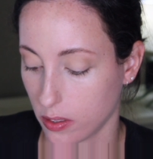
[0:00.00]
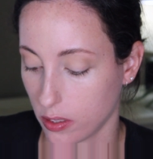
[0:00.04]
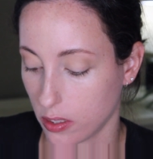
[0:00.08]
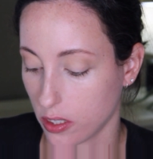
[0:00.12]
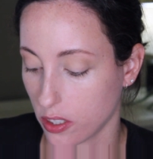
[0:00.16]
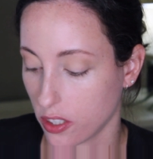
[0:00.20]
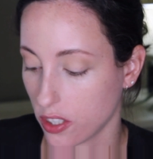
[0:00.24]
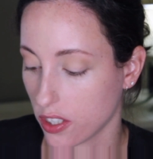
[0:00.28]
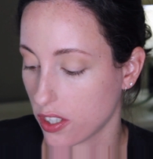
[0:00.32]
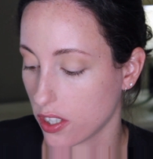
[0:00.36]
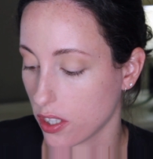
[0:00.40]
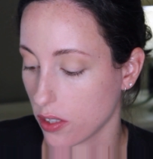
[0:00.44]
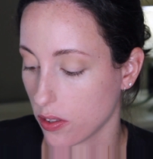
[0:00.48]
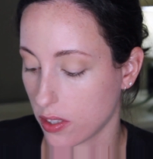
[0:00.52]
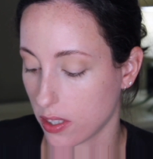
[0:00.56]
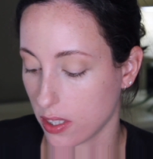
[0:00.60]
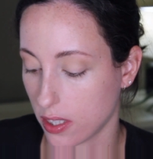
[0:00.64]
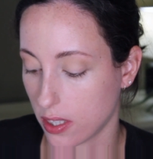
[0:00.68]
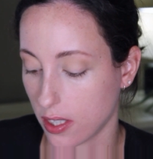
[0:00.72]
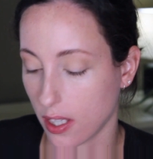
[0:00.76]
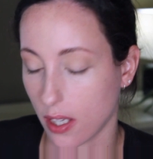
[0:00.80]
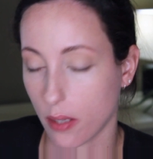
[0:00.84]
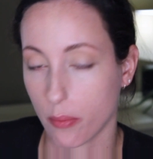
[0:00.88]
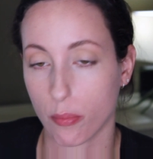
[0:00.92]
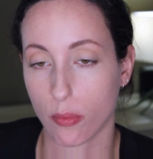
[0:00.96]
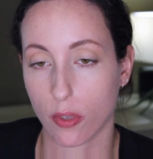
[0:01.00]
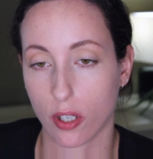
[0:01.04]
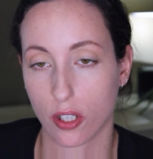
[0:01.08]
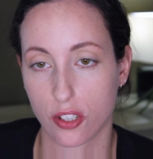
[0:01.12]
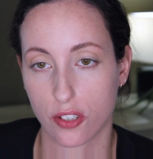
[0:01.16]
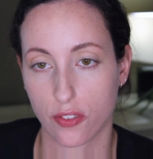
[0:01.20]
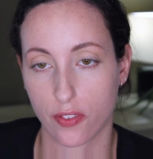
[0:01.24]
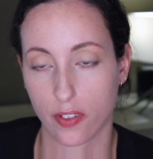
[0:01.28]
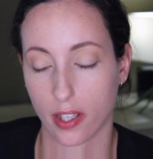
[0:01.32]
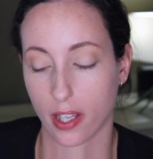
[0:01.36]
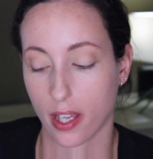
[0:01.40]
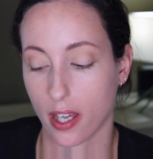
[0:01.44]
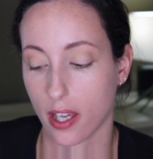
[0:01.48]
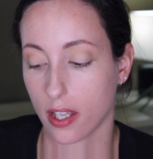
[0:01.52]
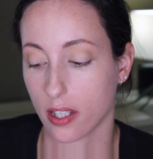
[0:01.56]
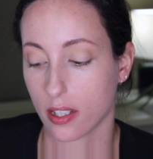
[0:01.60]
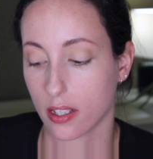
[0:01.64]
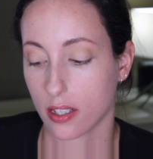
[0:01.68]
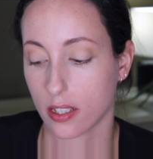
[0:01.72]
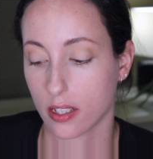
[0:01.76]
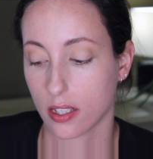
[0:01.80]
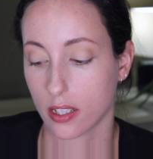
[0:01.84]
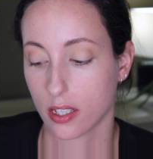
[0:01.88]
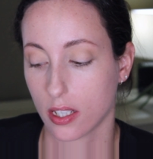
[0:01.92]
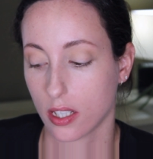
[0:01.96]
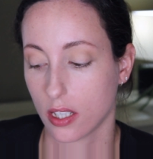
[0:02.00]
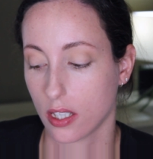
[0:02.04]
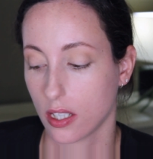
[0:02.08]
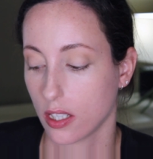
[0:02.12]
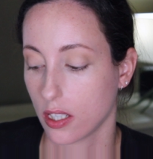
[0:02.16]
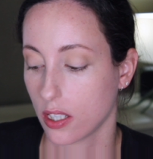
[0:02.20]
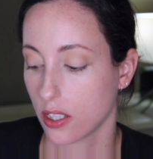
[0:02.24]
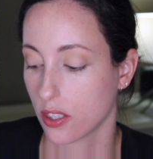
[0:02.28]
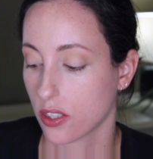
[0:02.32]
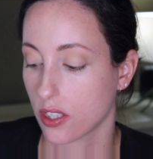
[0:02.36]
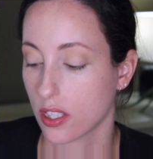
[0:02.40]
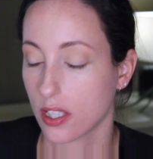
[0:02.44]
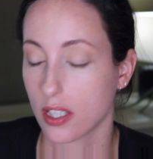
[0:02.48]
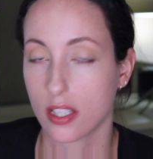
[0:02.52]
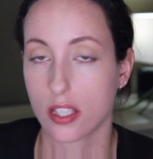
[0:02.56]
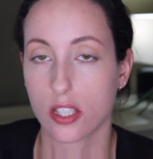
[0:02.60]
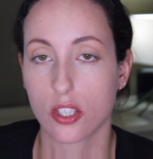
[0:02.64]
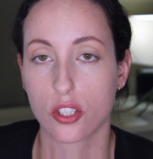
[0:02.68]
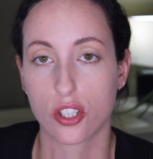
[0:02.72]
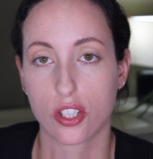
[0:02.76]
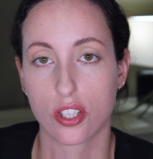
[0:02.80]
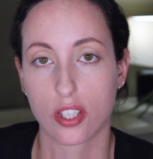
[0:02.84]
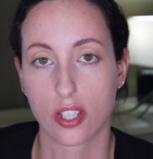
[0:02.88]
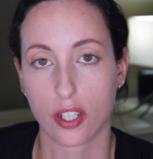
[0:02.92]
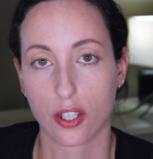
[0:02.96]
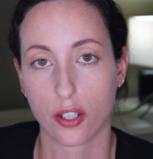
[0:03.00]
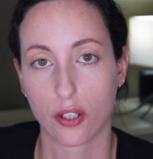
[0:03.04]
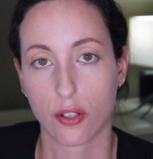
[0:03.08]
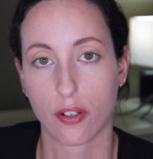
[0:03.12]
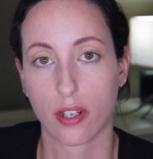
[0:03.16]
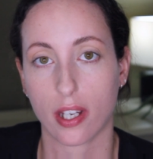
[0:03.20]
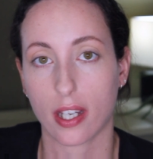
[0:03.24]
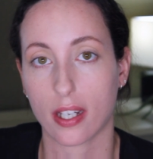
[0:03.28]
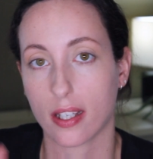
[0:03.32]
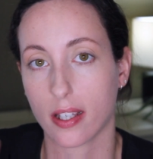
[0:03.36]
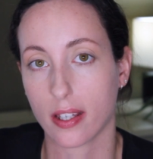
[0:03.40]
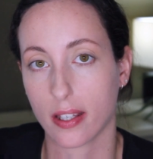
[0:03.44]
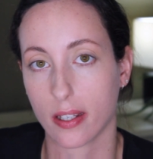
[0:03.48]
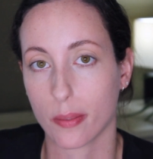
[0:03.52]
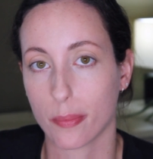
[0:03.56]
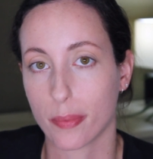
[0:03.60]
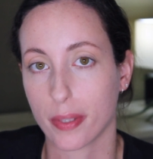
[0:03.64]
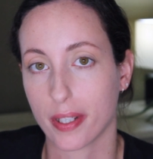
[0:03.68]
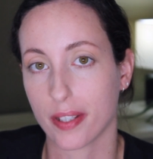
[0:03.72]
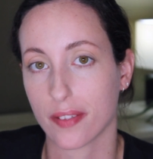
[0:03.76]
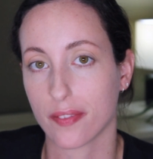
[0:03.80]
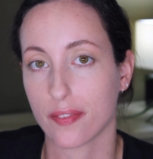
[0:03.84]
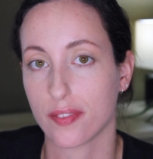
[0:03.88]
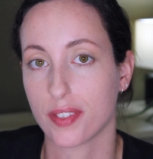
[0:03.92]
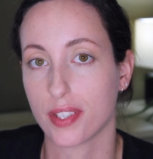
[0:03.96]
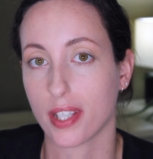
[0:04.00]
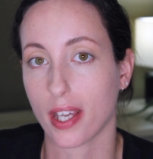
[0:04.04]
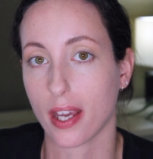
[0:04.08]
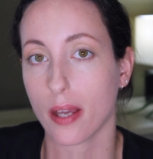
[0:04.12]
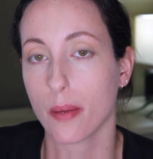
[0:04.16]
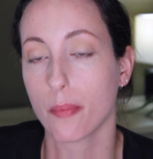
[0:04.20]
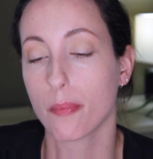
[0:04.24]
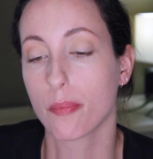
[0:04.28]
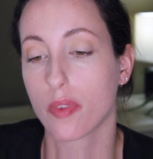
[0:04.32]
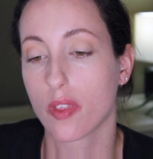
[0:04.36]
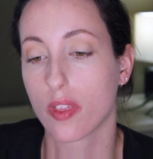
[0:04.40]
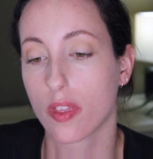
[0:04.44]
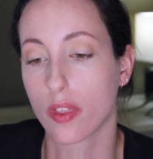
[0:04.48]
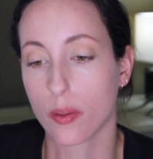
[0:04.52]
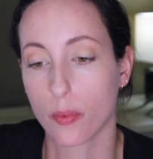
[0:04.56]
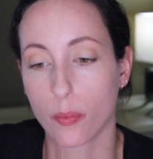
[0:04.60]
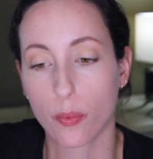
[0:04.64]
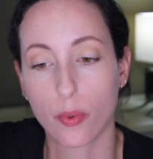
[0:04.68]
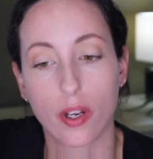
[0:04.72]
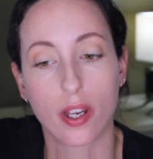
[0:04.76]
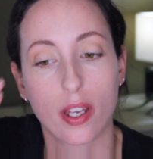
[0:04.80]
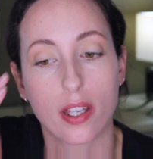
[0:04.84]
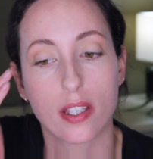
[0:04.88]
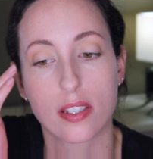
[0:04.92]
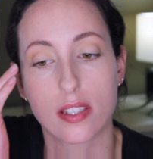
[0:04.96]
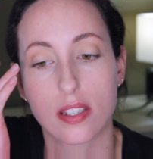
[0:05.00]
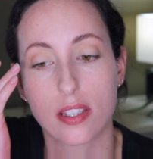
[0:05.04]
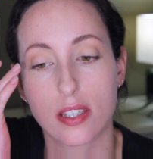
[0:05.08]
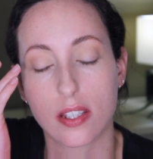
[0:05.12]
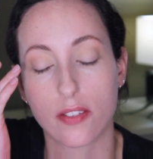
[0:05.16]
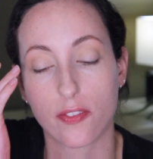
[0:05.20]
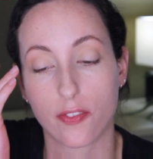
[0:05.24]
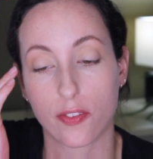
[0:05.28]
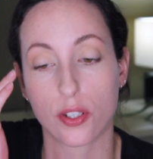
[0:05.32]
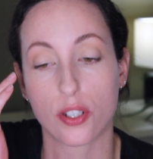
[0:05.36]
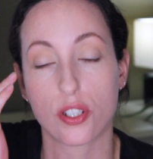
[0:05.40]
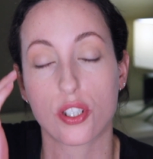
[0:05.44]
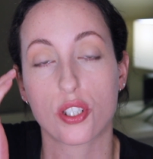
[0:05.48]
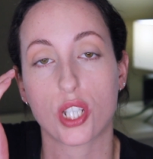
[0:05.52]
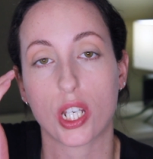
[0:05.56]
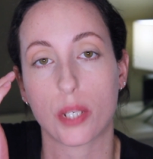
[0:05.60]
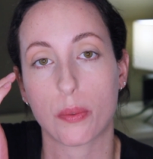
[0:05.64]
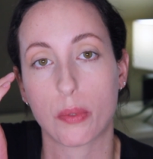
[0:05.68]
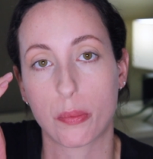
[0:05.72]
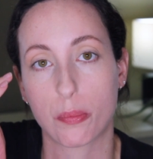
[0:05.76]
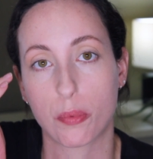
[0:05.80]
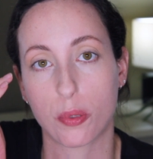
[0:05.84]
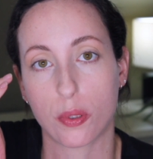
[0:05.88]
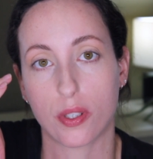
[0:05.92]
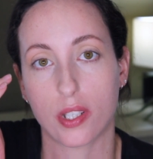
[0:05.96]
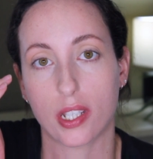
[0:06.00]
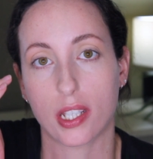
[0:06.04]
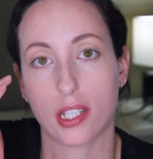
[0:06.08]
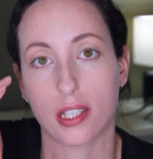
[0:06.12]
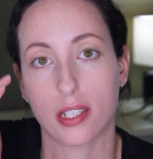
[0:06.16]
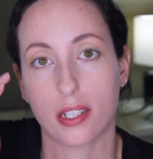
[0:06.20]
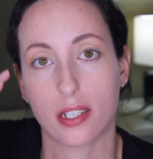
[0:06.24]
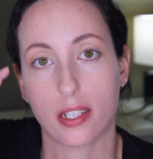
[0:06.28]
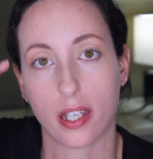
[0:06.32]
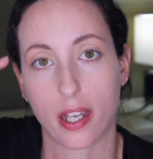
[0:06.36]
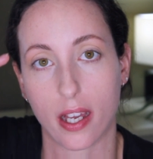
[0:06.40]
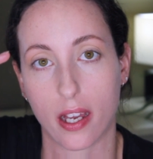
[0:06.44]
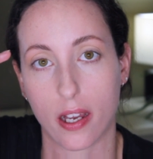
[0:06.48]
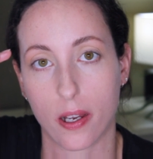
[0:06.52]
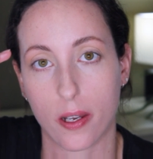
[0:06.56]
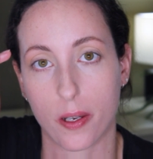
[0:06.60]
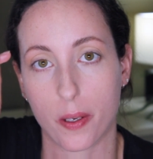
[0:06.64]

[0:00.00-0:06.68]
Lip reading: I'll just use the same brush for that. So this is just going to create a little bit of depth, whereas the first shade we put in,